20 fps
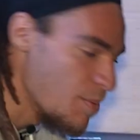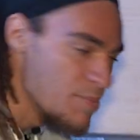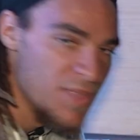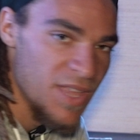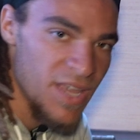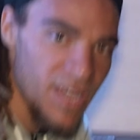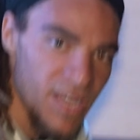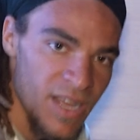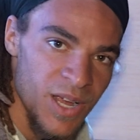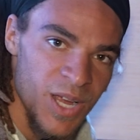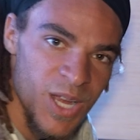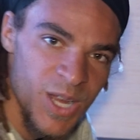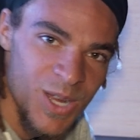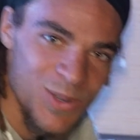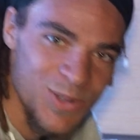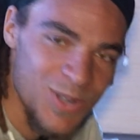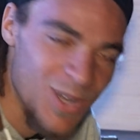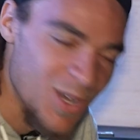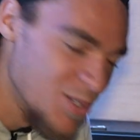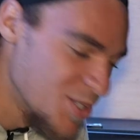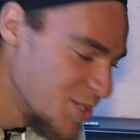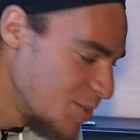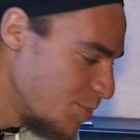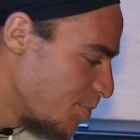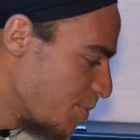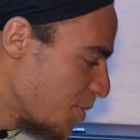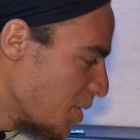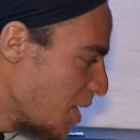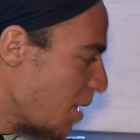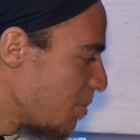there, we'll go to
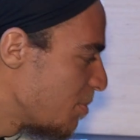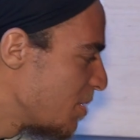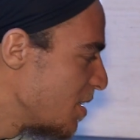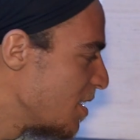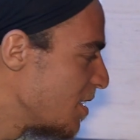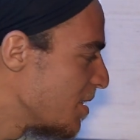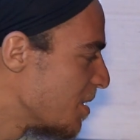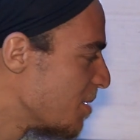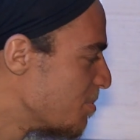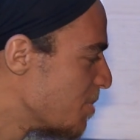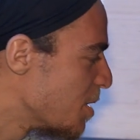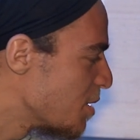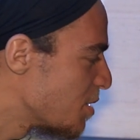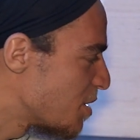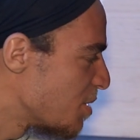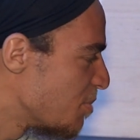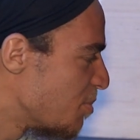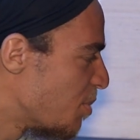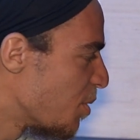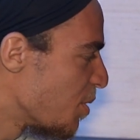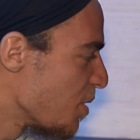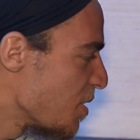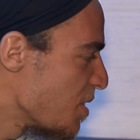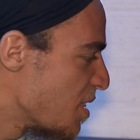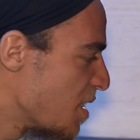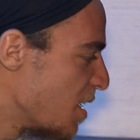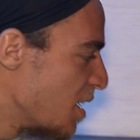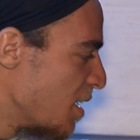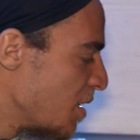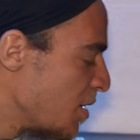probably the most important
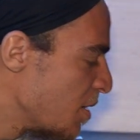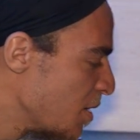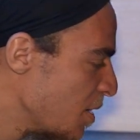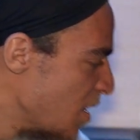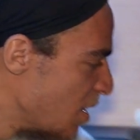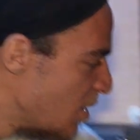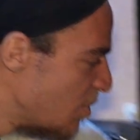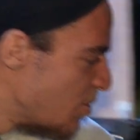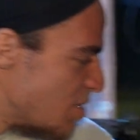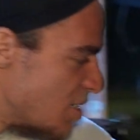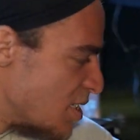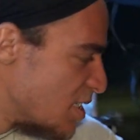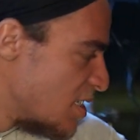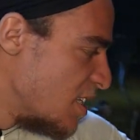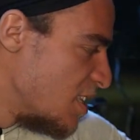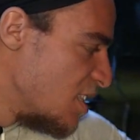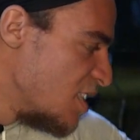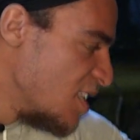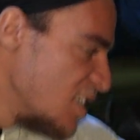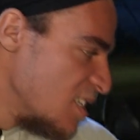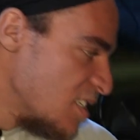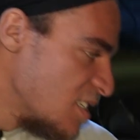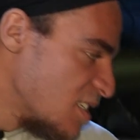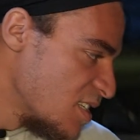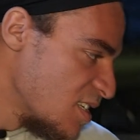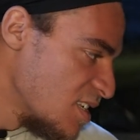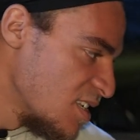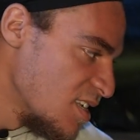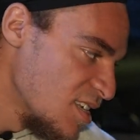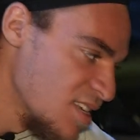thing, which is in
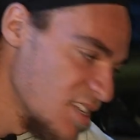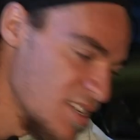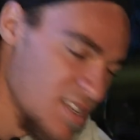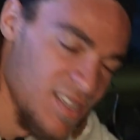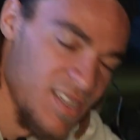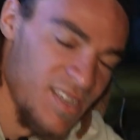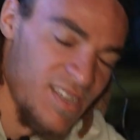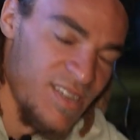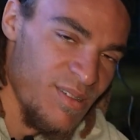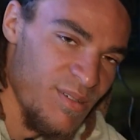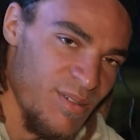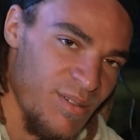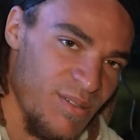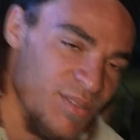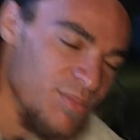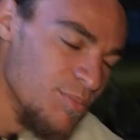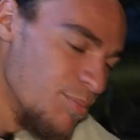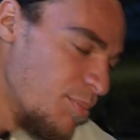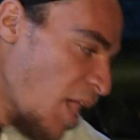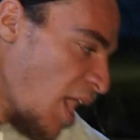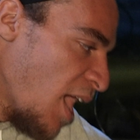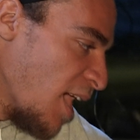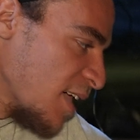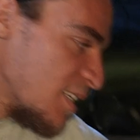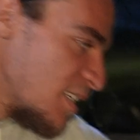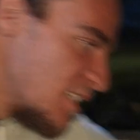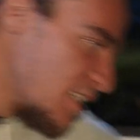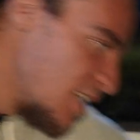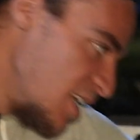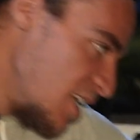this
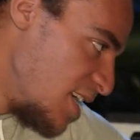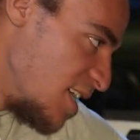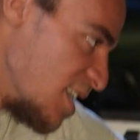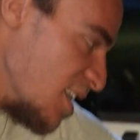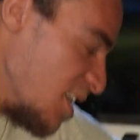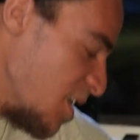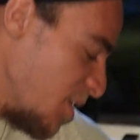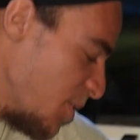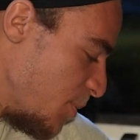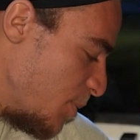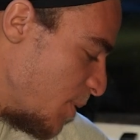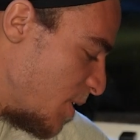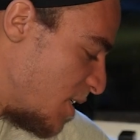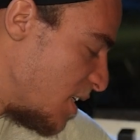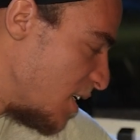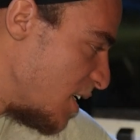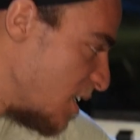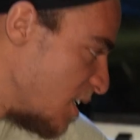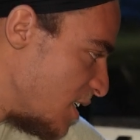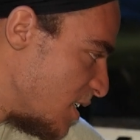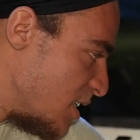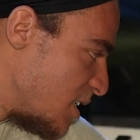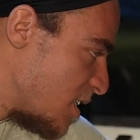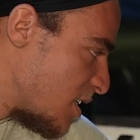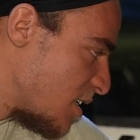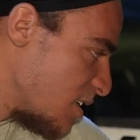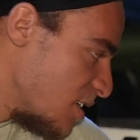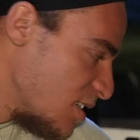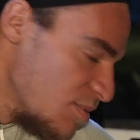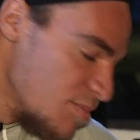box here, which is
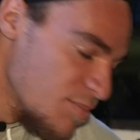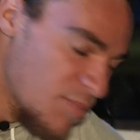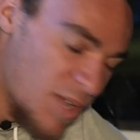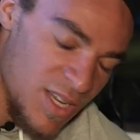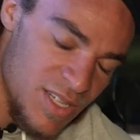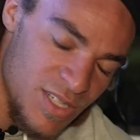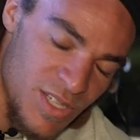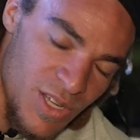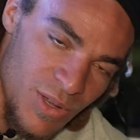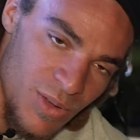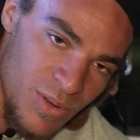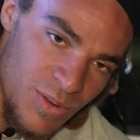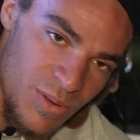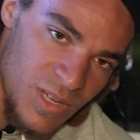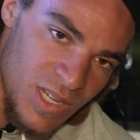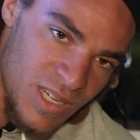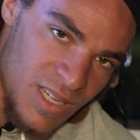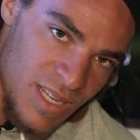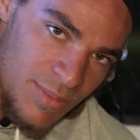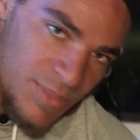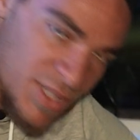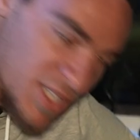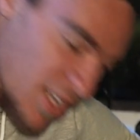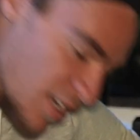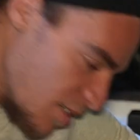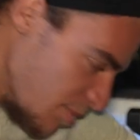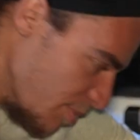my 2 deep cycle